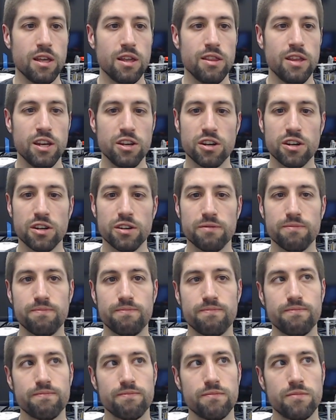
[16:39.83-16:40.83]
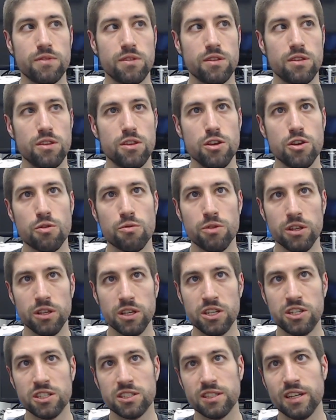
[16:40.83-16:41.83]
then you're
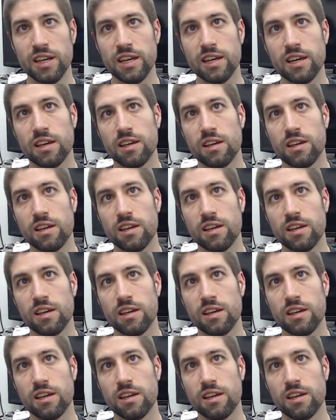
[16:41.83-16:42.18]
really just like